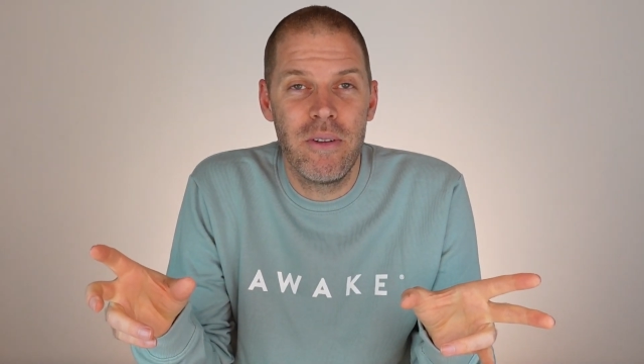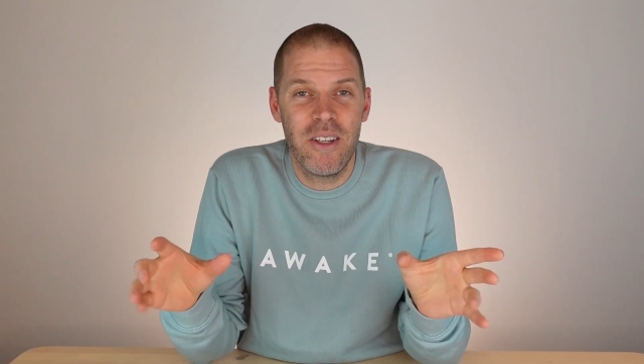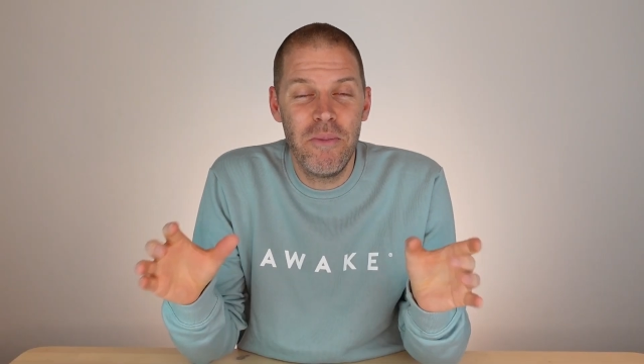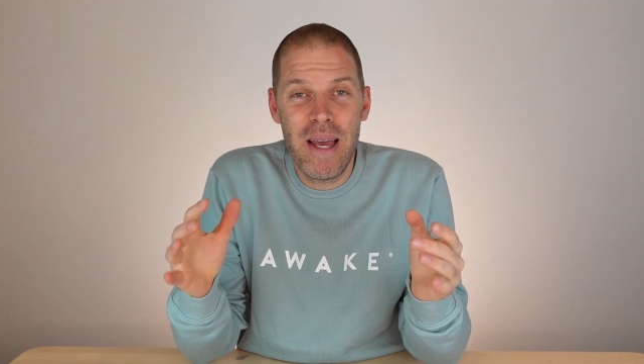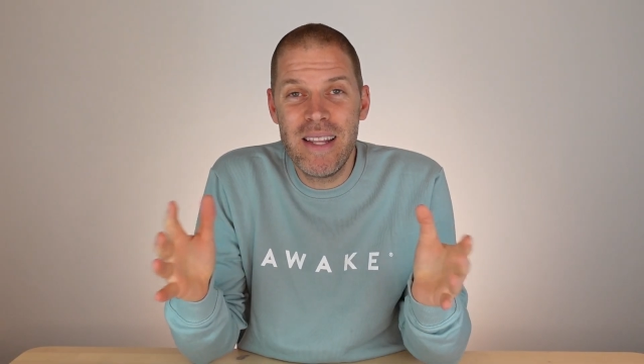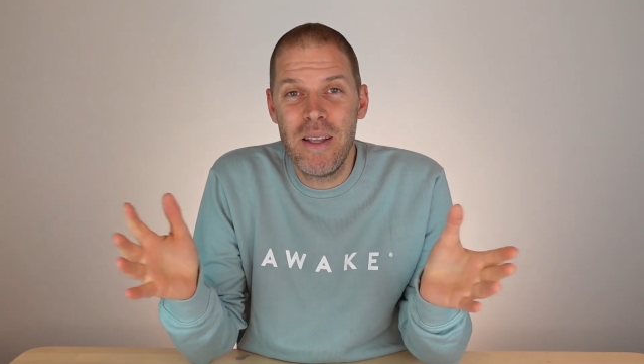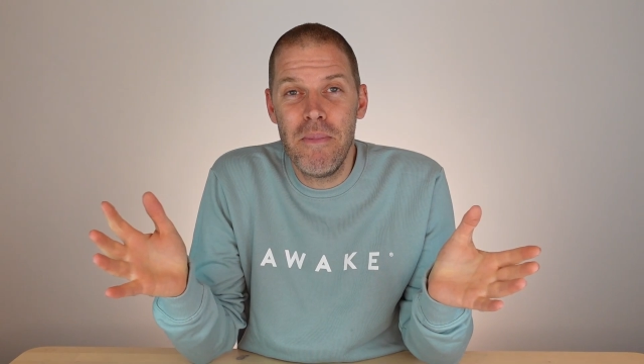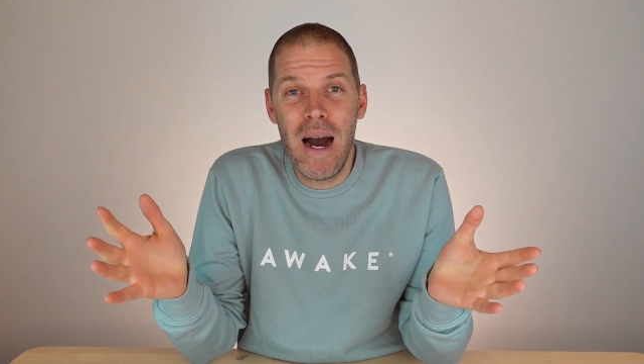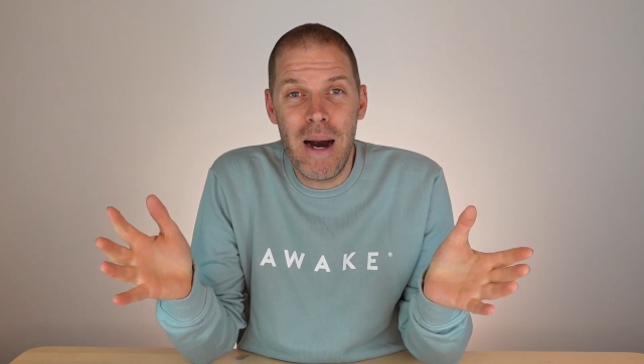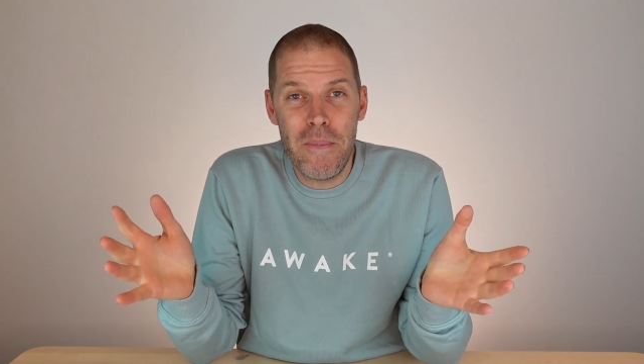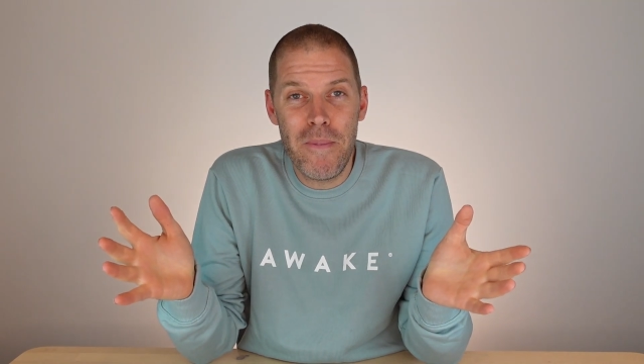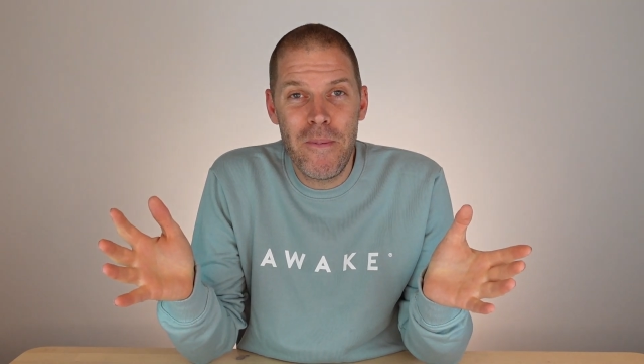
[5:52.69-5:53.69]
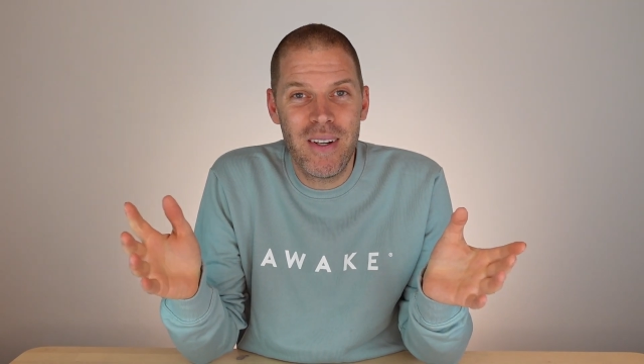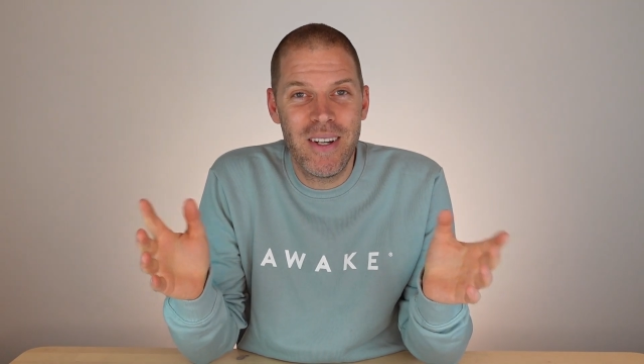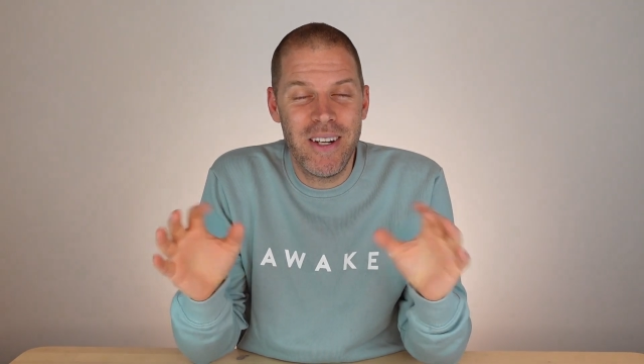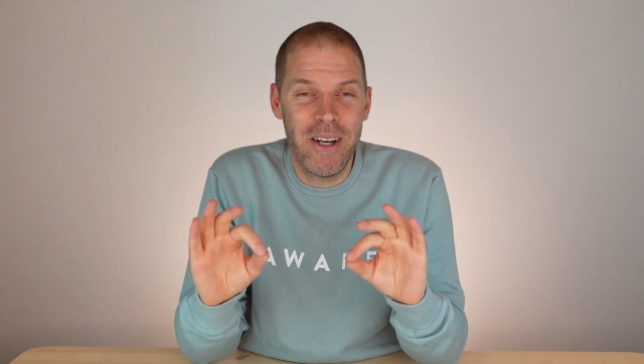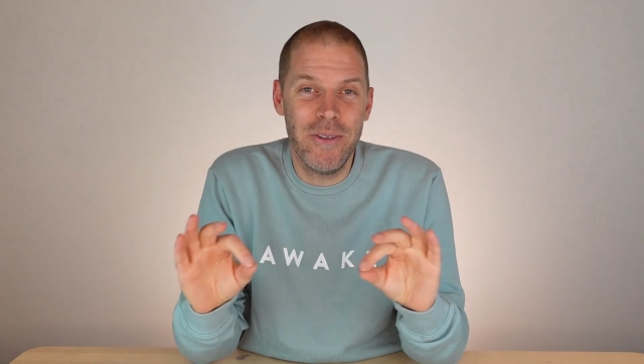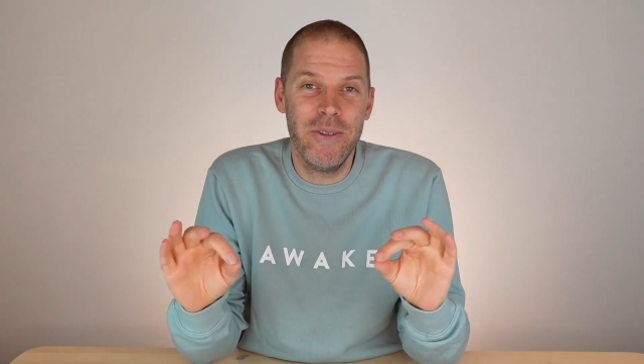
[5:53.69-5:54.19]
You made them up. I
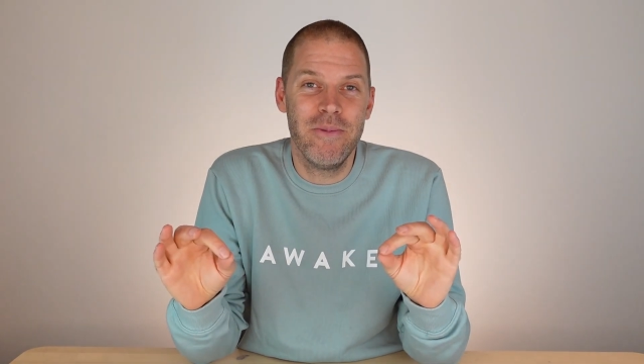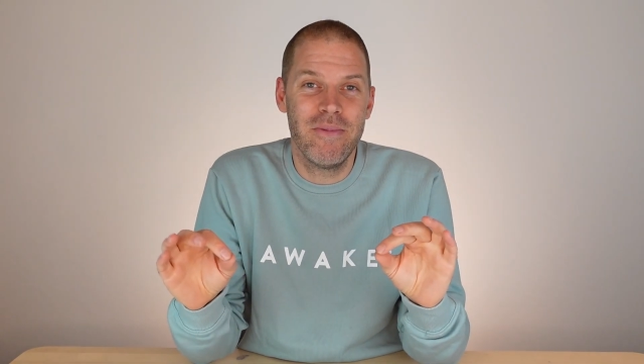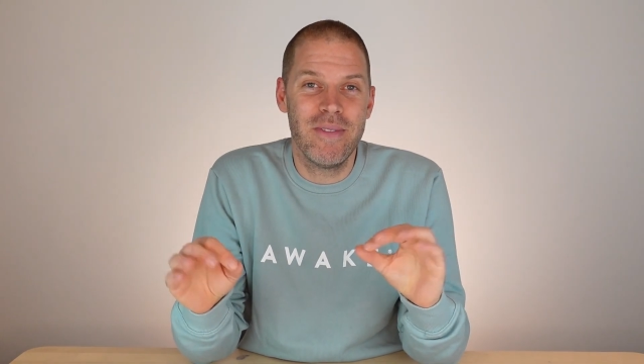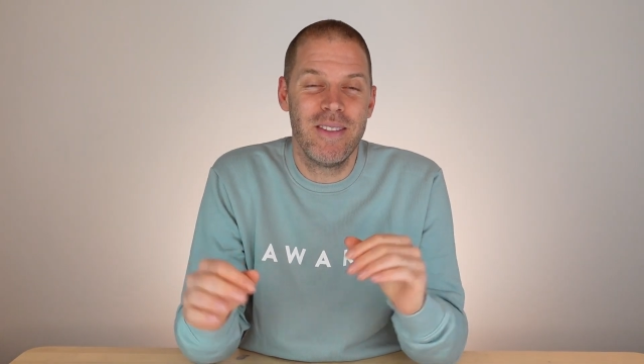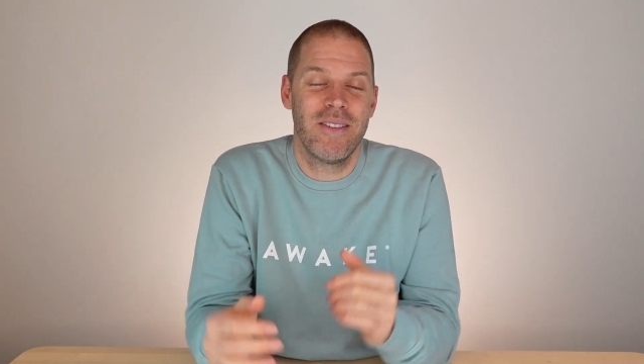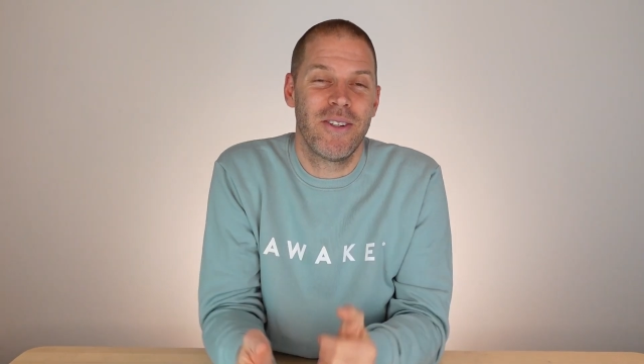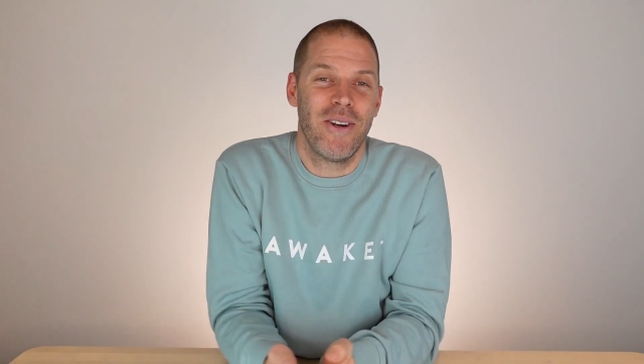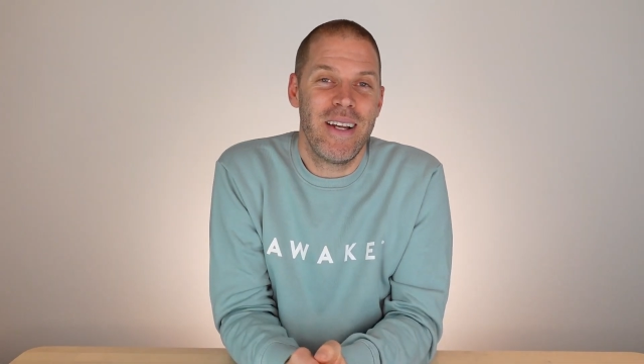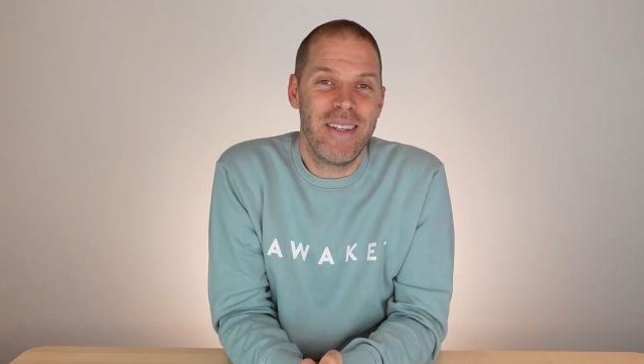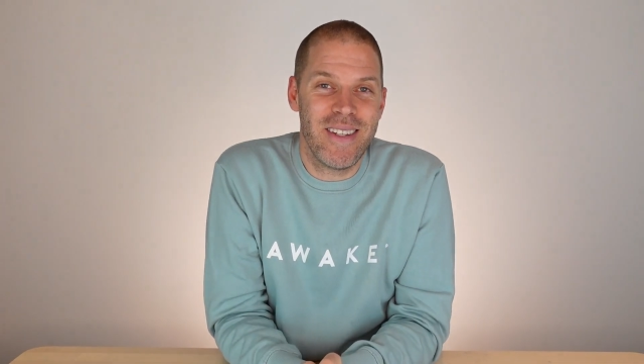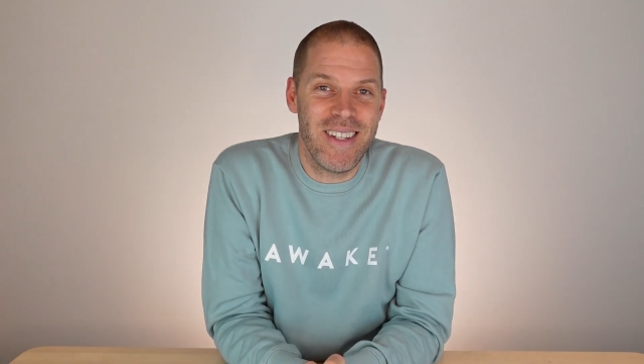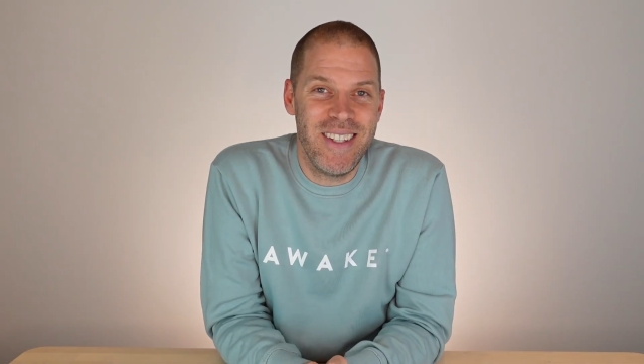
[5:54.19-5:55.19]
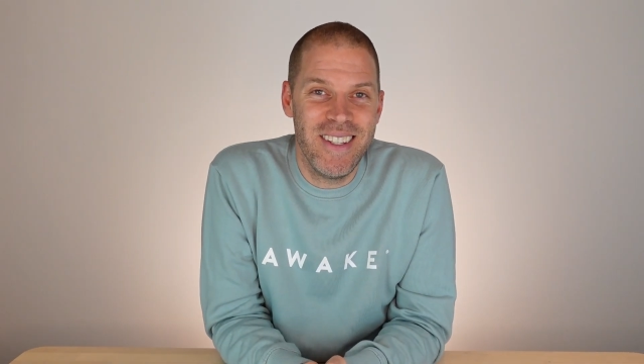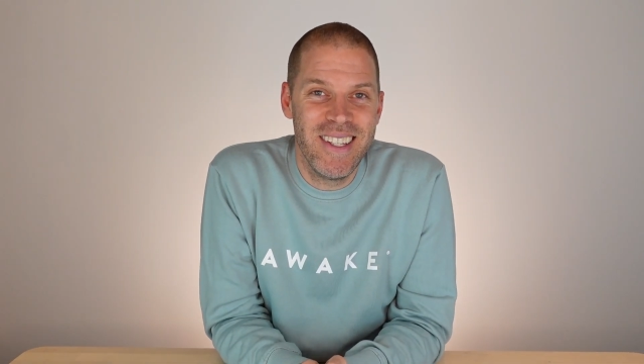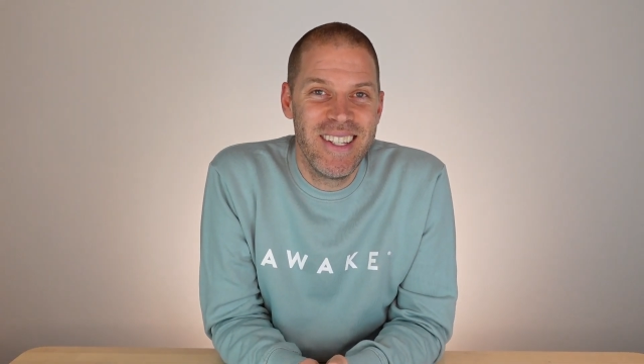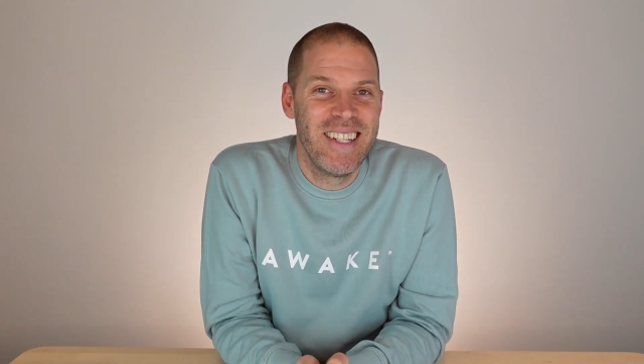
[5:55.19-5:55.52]
know, it's crazy.